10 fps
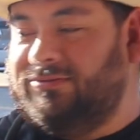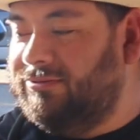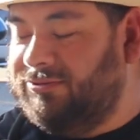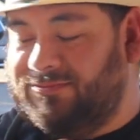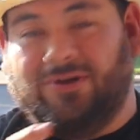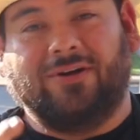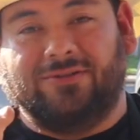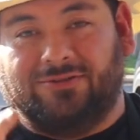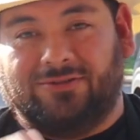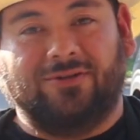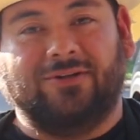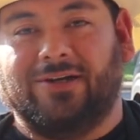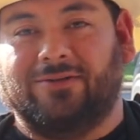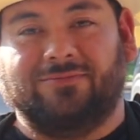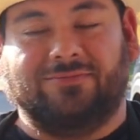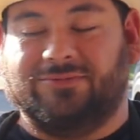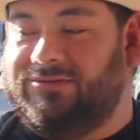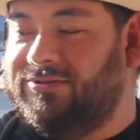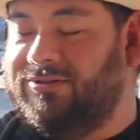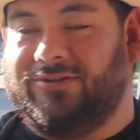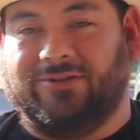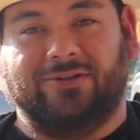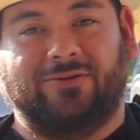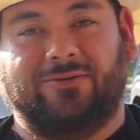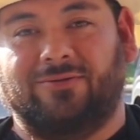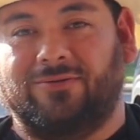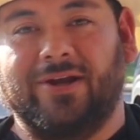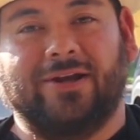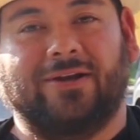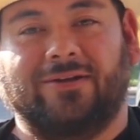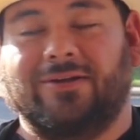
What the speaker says: those birds turned out just looking great,